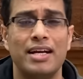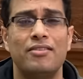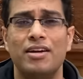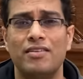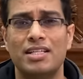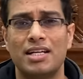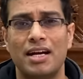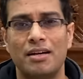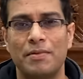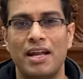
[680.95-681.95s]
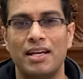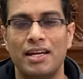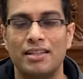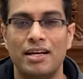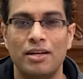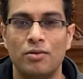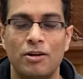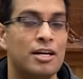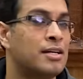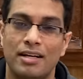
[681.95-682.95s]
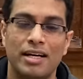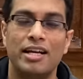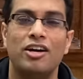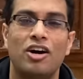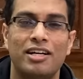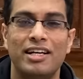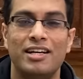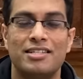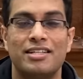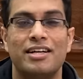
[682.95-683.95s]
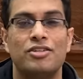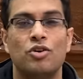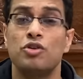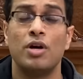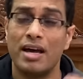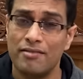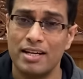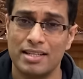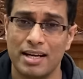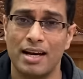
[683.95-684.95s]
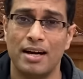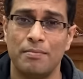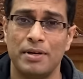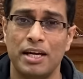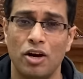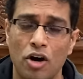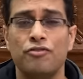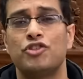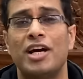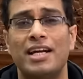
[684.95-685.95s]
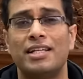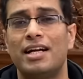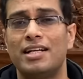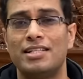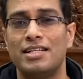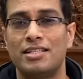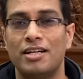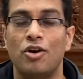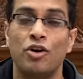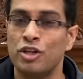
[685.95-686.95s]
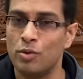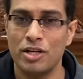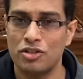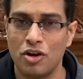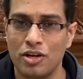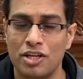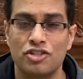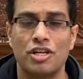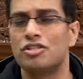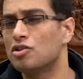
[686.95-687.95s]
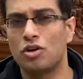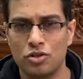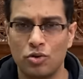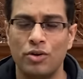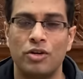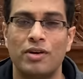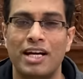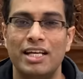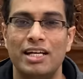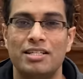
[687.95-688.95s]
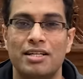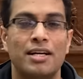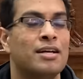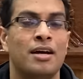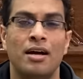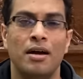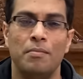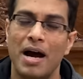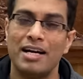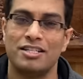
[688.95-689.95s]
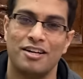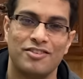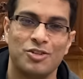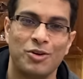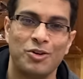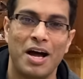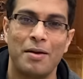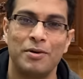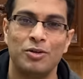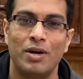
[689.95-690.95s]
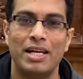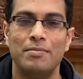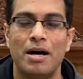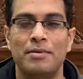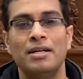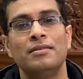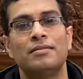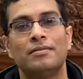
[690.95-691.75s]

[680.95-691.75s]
Everyone started panicking that, you know what, DD got delisted. So every single company of China that is listed on US stock exchange is also going to get delisted. Bad stuff is going to happen to Alibaba.